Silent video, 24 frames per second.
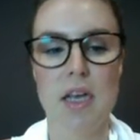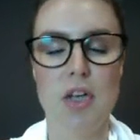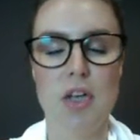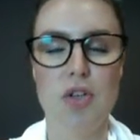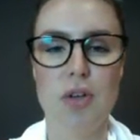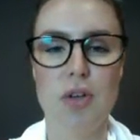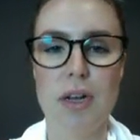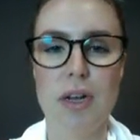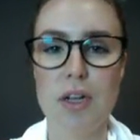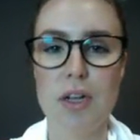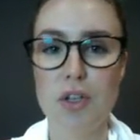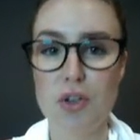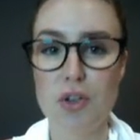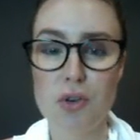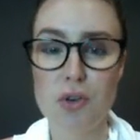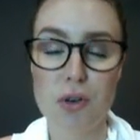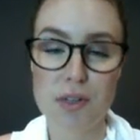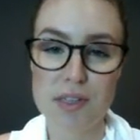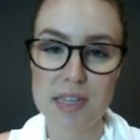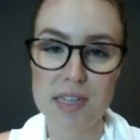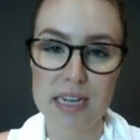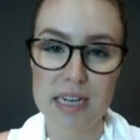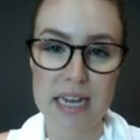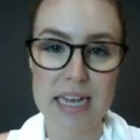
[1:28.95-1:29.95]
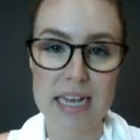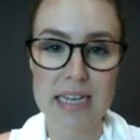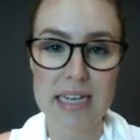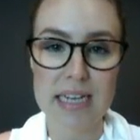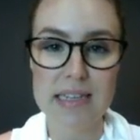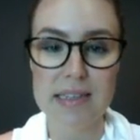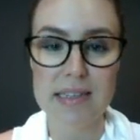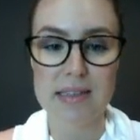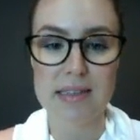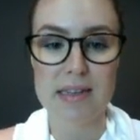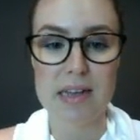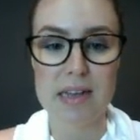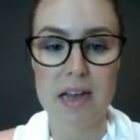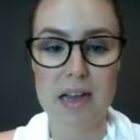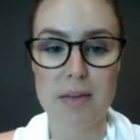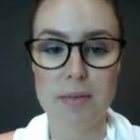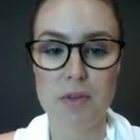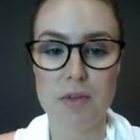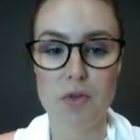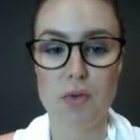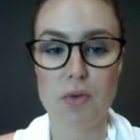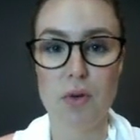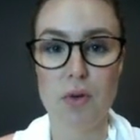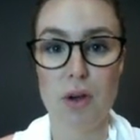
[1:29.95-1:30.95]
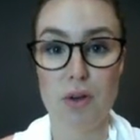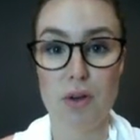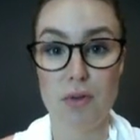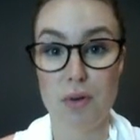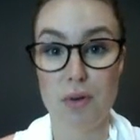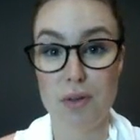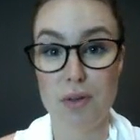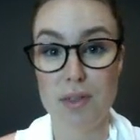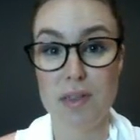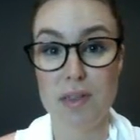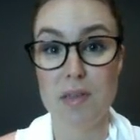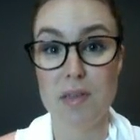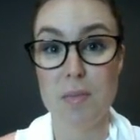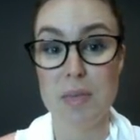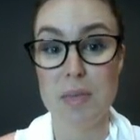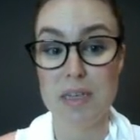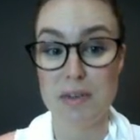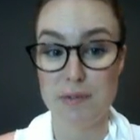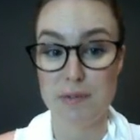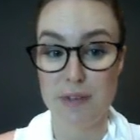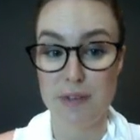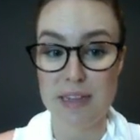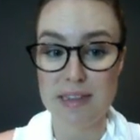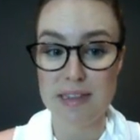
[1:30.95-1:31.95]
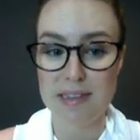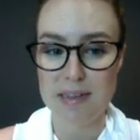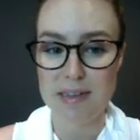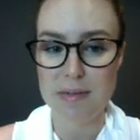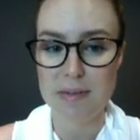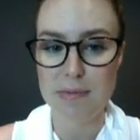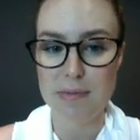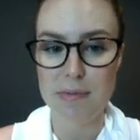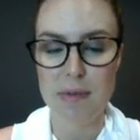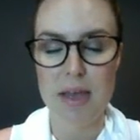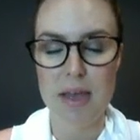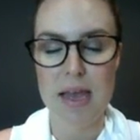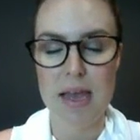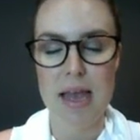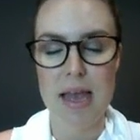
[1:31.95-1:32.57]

Try not to cross your legs, as it comes across as a bit defensive,